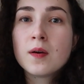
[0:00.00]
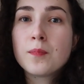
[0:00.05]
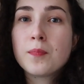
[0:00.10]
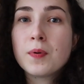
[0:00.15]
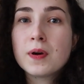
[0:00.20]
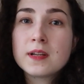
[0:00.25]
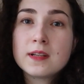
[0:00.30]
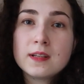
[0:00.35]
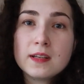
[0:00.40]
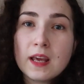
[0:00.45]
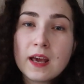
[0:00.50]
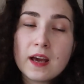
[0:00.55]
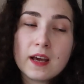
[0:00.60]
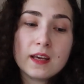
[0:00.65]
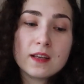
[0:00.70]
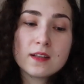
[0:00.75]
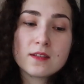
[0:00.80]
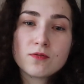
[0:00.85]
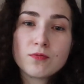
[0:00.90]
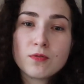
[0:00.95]
But yeah,
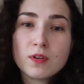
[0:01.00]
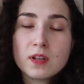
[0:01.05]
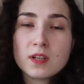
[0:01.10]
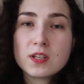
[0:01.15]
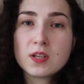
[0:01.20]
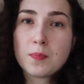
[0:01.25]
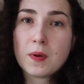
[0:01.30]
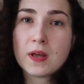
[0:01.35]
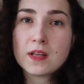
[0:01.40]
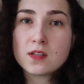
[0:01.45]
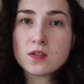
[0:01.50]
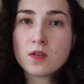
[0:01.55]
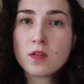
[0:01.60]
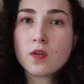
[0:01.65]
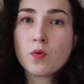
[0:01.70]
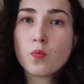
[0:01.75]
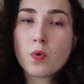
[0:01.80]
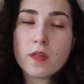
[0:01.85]
it really depends on the